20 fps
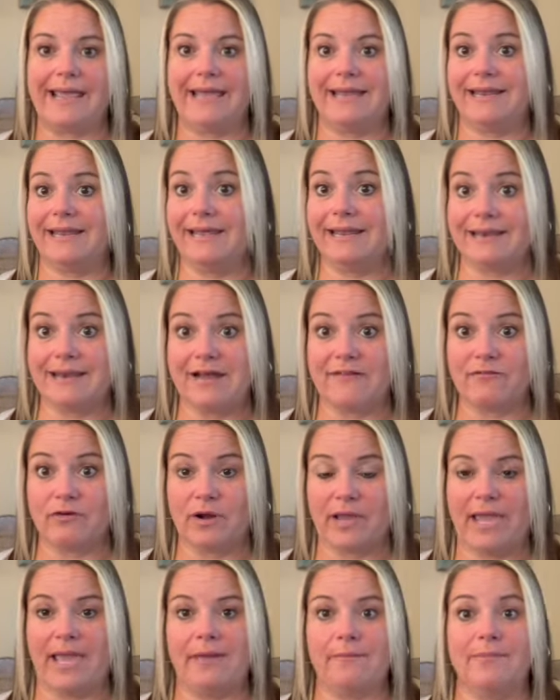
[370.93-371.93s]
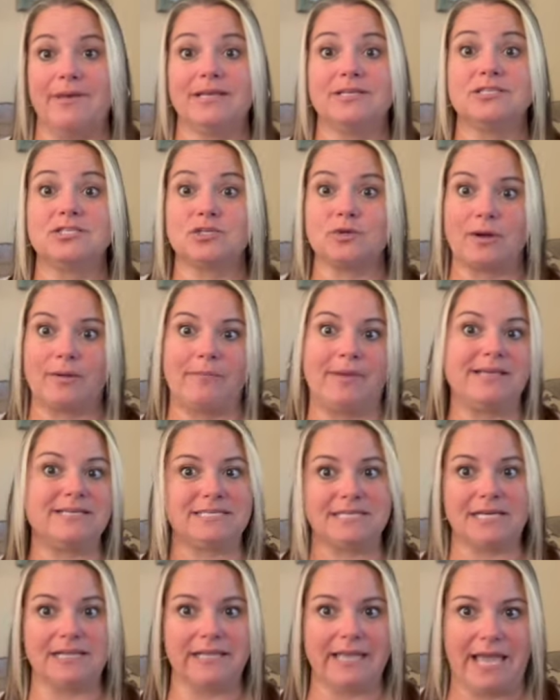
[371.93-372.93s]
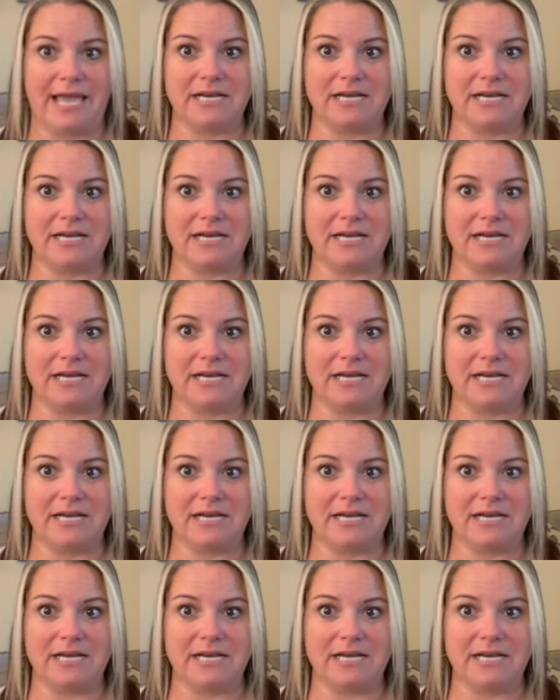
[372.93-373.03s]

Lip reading: and it never came in, so I basically